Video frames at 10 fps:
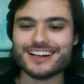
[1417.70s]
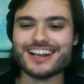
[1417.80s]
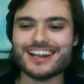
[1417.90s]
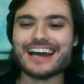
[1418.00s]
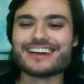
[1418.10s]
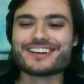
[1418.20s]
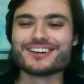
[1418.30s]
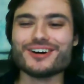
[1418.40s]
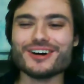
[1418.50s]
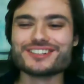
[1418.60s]
Like
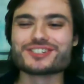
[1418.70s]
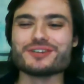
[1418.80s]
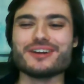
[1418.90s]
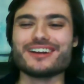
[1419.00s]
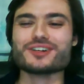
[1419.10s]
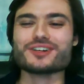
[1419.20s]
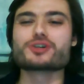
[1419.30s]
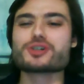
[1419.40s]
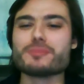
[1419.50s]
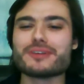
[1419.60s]
or should, or
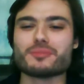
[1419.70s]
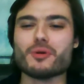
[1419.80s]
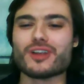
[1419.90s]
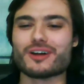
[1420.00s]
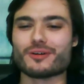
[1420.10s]
should like, be smaller.